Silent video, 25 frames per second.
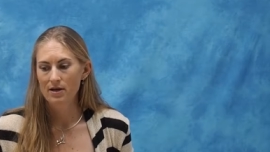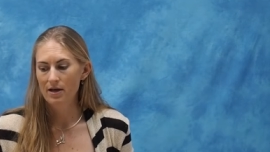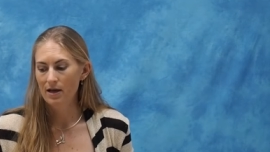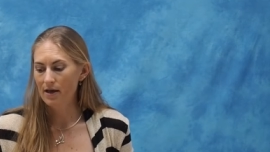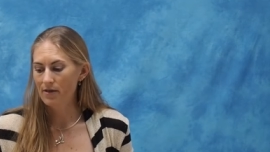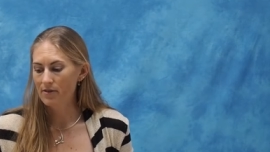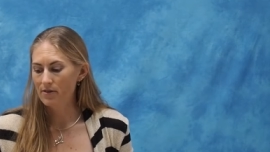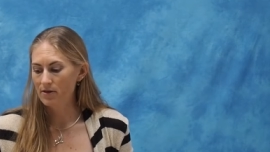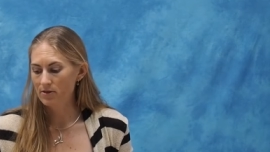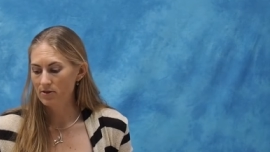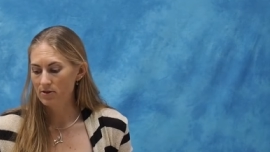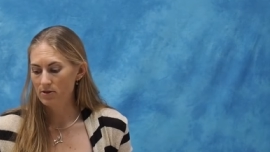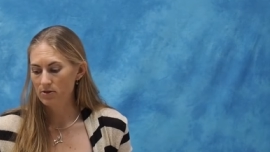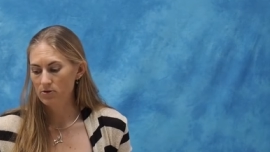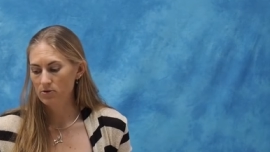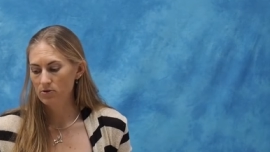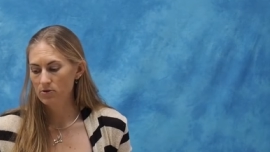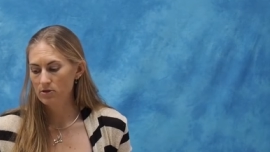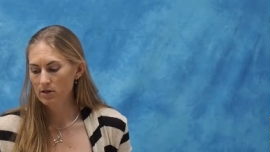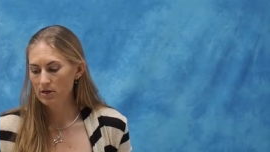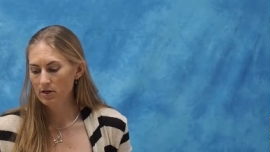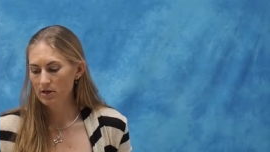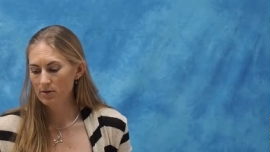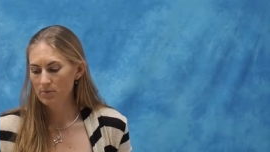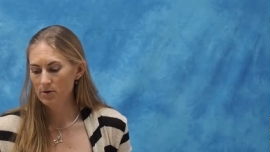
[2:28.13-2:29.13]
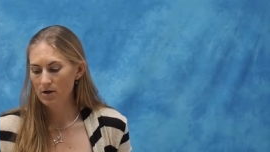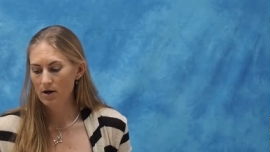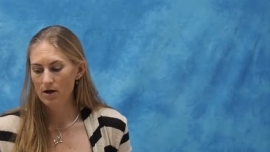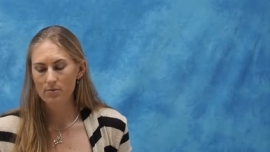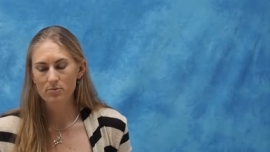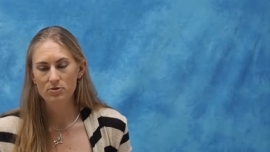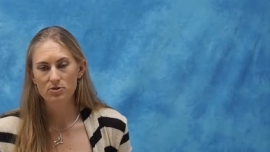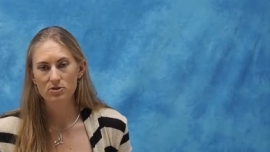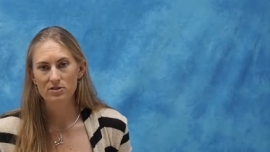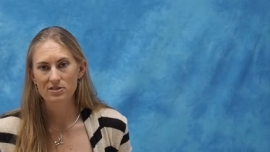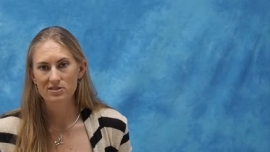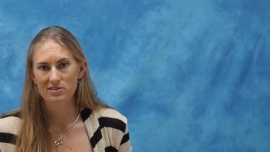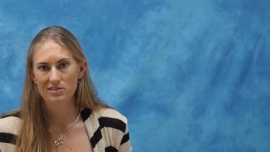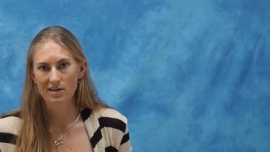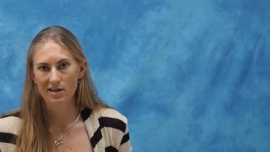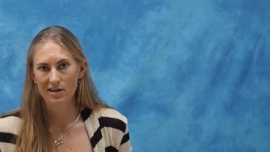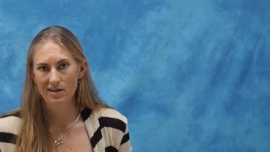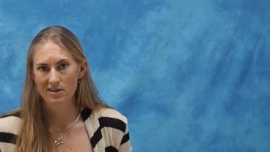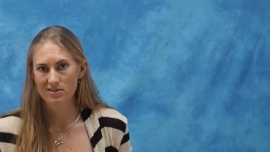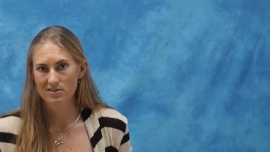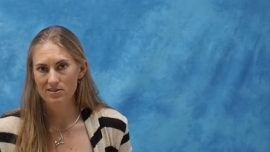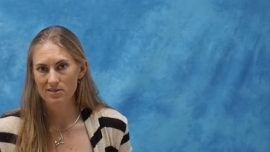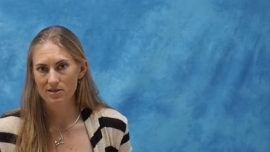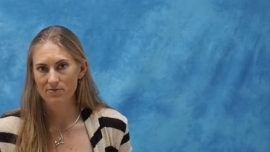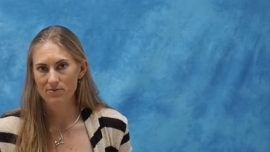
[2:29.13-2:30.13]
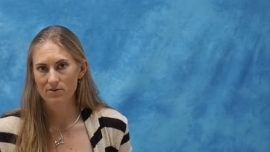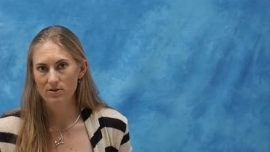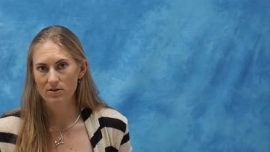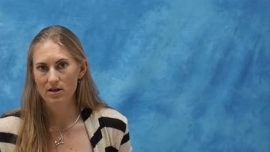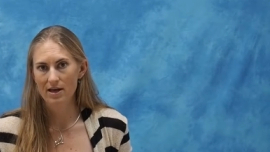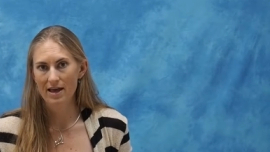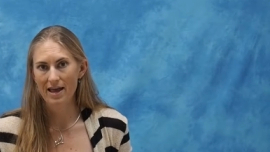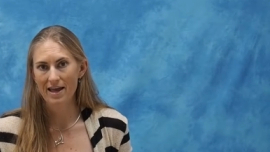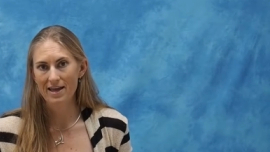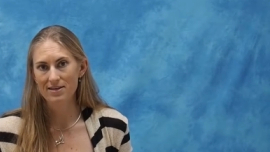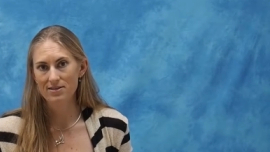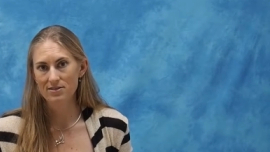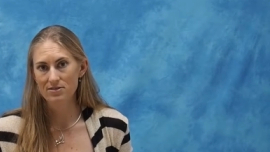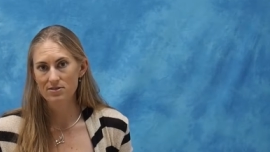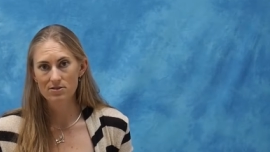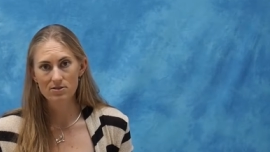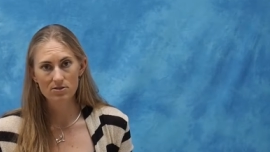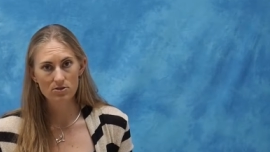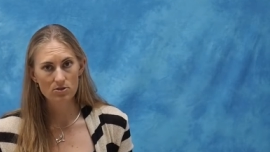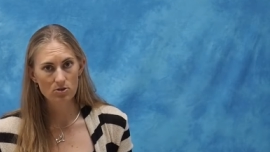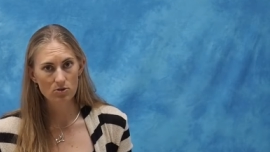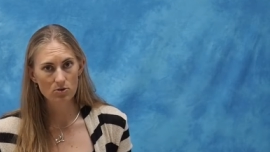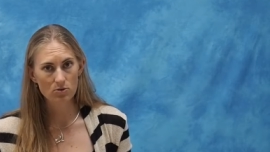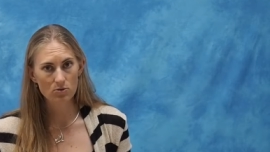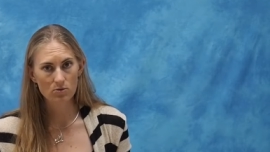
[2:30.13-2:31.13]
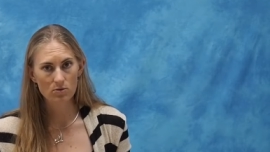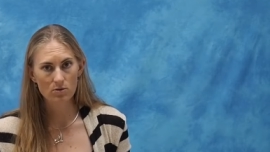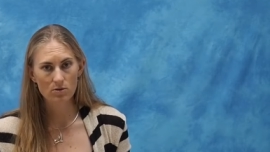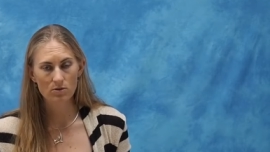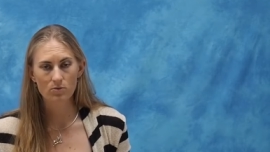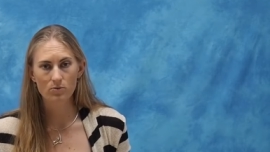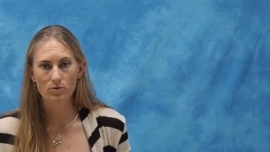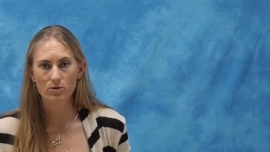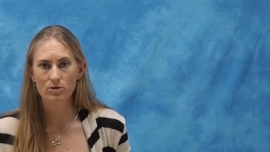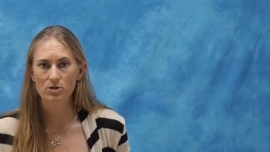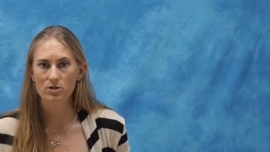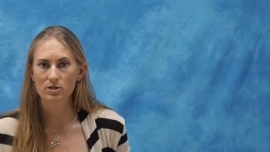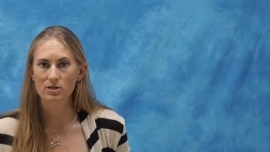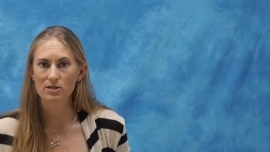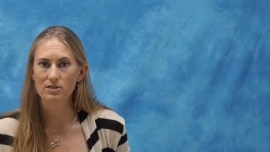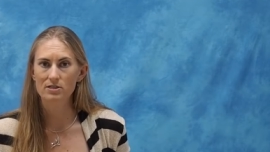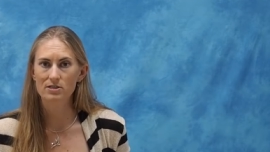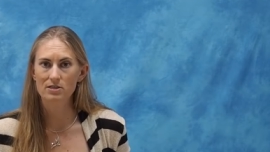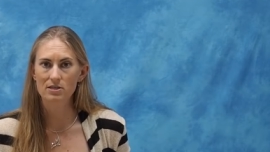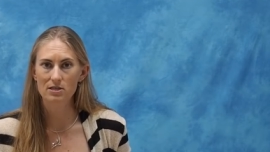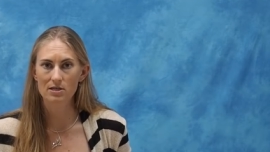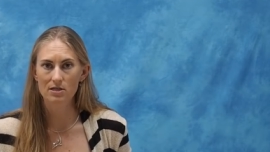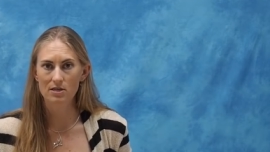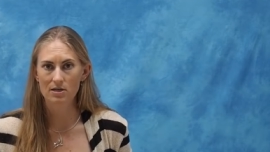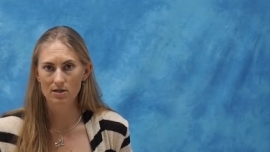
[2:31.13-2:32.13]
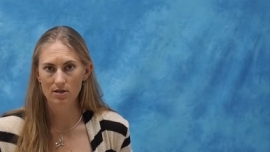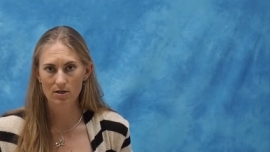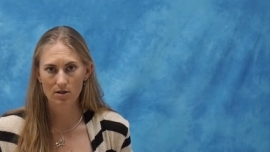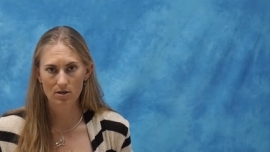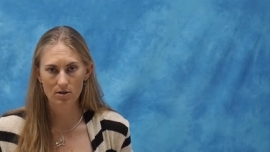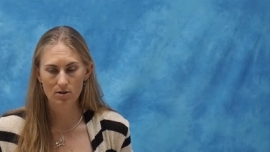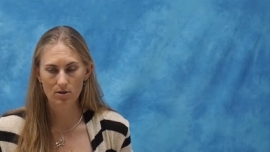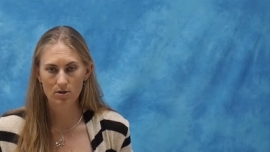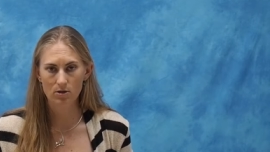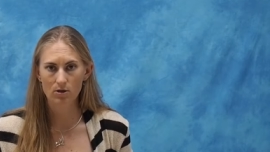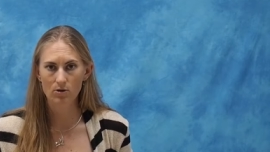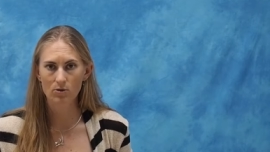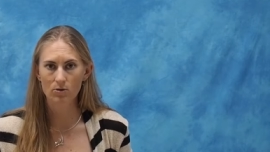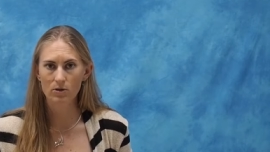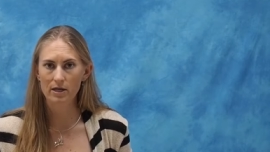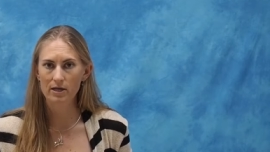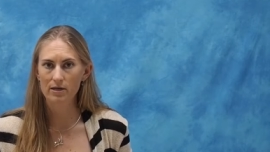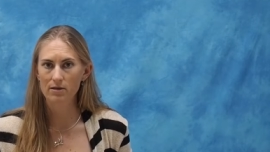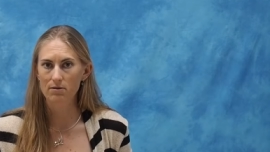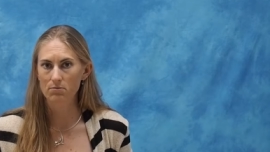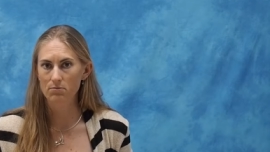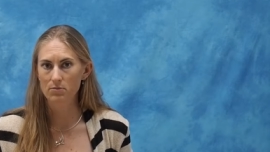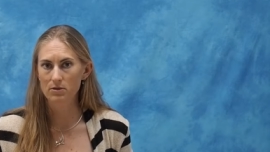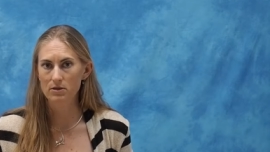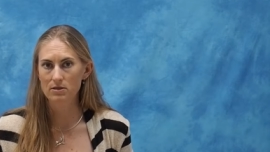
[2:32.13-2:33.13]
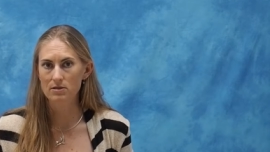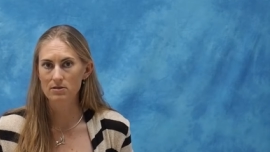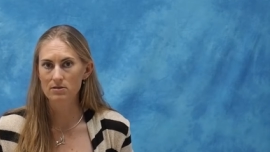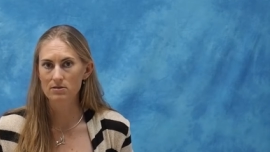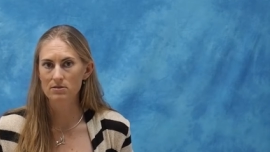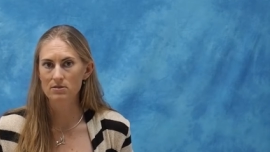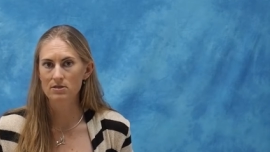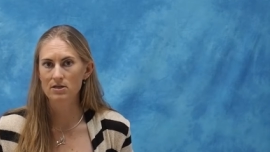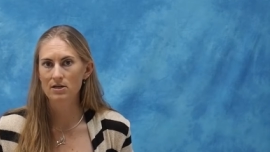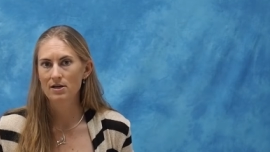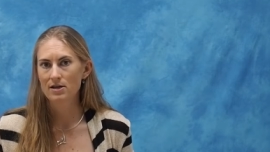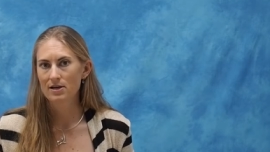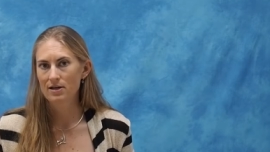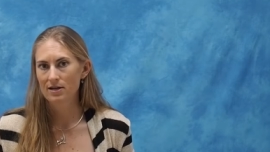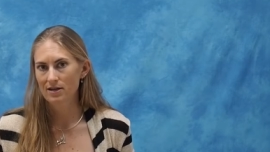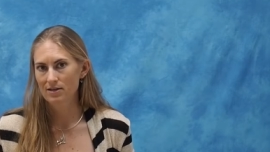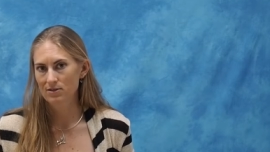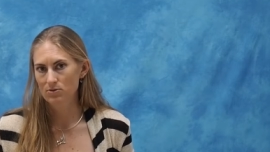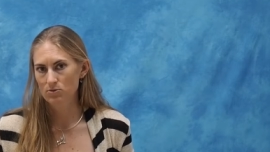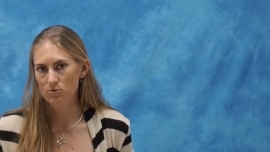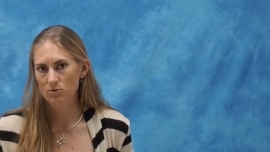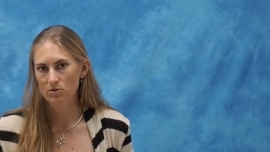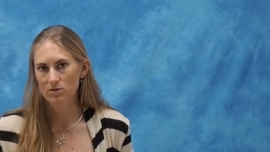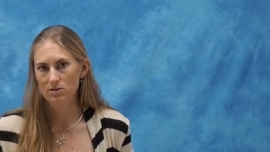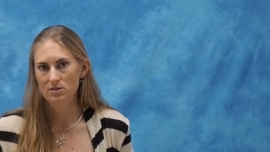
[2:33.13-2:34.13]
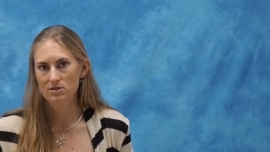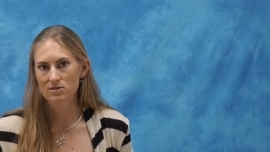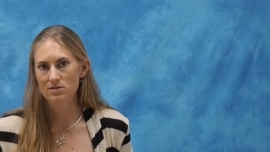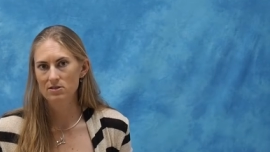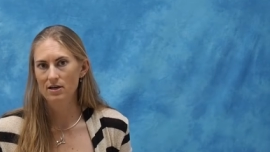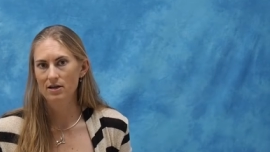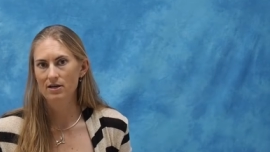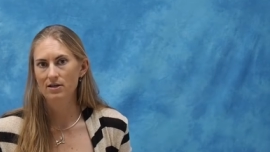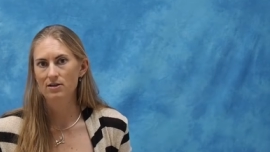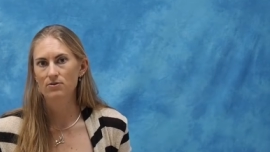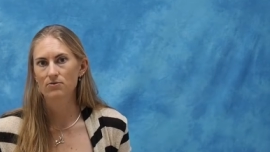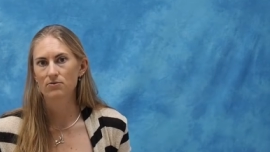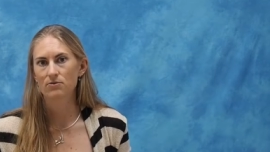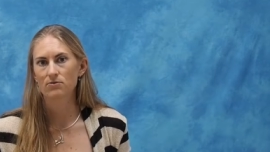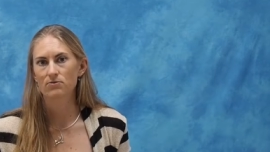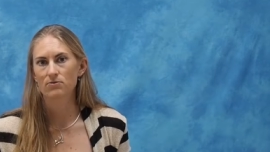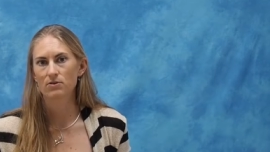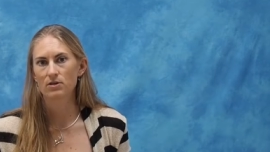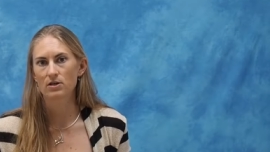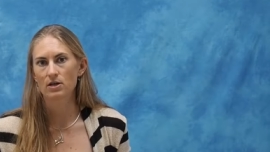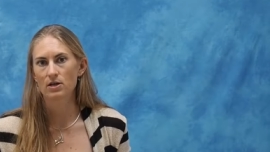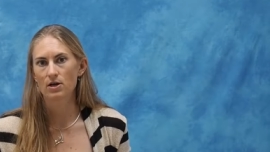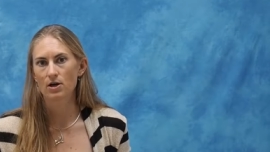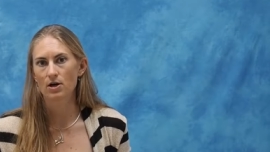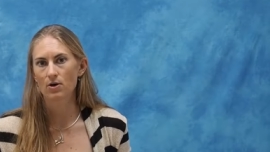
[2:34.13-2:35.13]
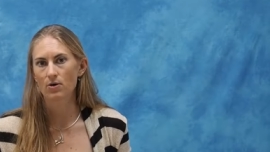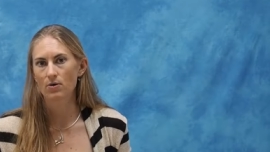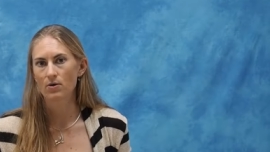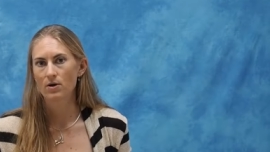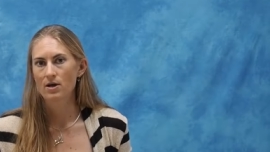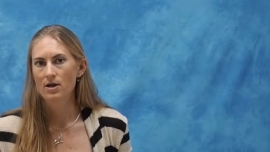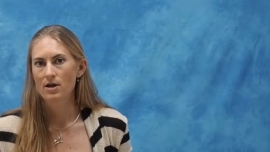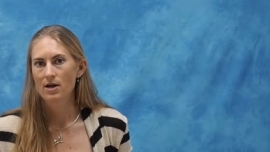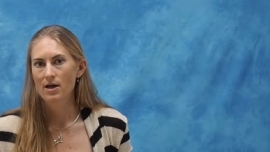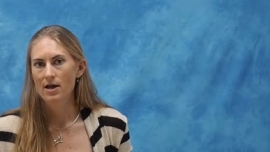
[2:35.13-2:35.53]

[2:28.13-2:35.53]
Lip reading: And then the third camera option is the A7 S2, which is the low light beast. It's really designed for video.